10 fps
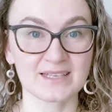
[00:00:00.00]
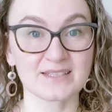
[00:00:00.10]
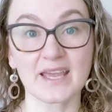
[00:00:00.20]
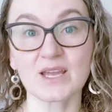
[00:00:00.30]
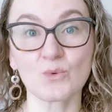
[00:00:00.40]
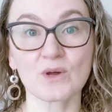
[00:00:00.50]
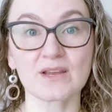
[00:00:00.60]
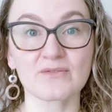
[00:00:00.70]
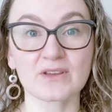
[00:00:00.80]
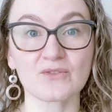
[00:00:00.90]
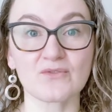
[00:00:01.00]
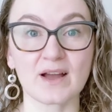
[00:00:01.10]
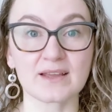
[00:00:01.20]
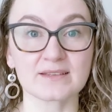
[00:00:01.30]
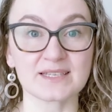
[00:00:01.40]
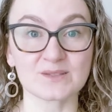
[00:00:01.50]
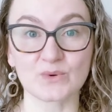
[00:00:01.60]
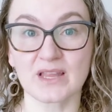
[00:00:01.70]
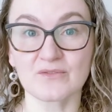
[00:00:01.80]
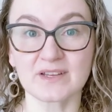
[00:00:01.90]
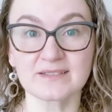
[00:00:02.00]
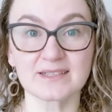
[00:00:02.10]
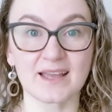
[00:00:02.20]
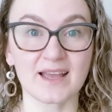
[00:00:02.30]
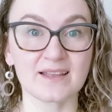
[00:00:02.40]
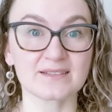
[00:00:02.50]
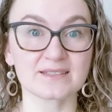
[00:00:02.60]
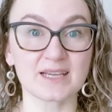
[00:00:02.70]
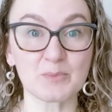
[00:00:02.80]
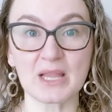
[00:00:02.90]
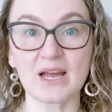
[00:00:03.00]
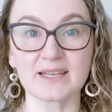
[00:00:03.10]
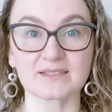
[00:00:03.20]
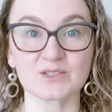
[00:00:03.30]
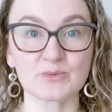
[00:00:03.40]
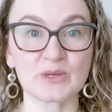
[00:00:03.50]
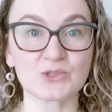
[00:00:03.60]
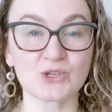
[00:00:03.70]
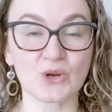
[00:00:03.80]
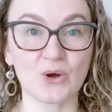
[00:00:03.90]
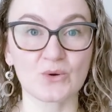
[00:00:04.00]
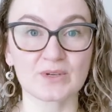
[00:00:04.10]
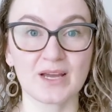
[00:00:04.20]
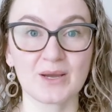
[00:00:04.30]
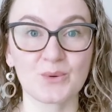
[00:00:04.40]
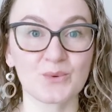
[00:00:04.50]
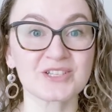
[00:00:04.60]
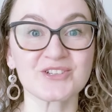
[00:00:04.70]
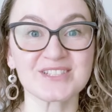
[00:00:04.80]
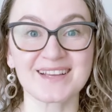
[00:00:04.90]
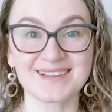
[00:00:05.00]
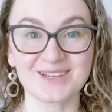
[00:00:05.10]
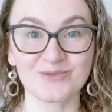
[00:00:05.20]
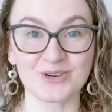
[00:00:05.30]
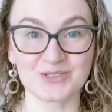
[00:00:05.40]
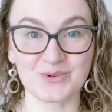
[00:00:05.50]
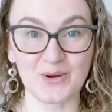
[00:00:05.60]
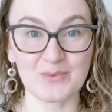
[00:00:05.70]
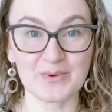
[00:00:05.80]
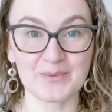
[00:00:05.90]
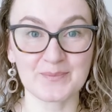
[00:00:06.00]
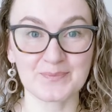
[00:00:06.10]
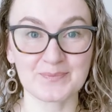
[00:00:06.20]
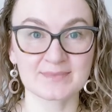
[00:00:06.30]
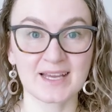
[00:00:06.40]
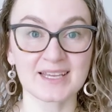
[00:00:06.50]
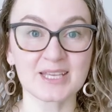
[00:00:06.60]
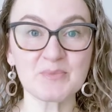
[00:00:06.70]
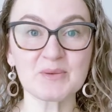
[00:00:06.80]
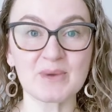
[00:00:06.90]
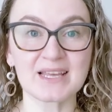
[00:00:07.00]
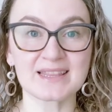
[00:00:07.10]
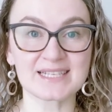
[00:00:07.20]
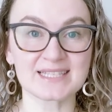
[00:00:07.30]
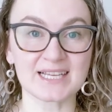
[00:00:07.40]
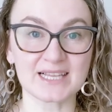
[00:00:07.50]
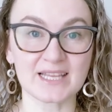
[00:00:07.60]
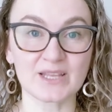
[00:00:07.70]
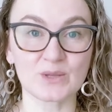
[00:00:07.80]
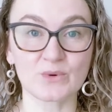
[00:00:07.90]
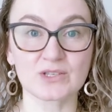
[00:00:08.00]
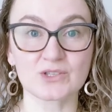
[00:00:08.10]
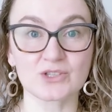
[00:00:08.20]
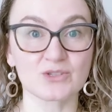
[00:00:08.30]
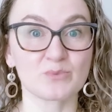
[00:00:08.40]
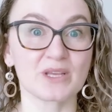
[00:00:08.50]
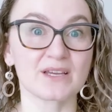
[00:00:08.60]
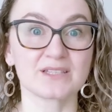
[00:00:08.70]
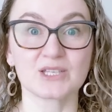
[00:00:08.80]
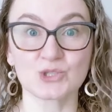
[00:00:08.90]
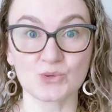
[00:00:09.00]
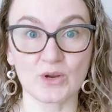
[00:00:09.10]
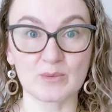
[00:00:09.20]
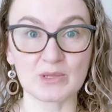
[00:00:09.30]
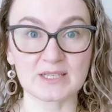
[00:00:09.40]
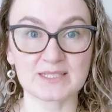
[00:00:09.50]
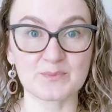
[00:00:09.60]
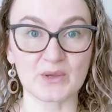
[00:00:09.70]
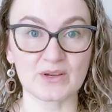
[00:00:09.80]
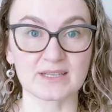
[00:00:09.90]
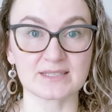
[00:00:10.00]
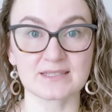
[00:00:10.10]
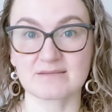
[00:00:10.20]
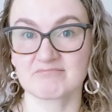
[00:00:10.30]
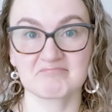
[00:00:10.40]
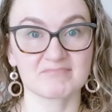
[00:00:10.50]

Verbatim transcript: Take whatever you find is relevant and apply it to build your own winter cycling wardrobe. Keep in mind that cycling in the winter should be an enjoyable experience.